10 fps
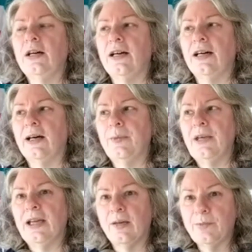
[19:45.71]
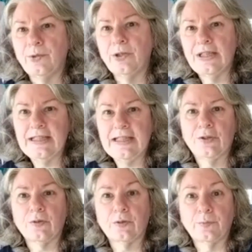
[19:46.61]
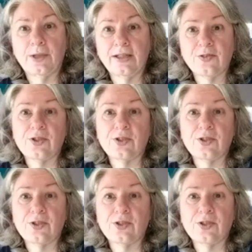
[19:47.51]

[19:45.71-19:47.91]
and I'll be putting together a playlist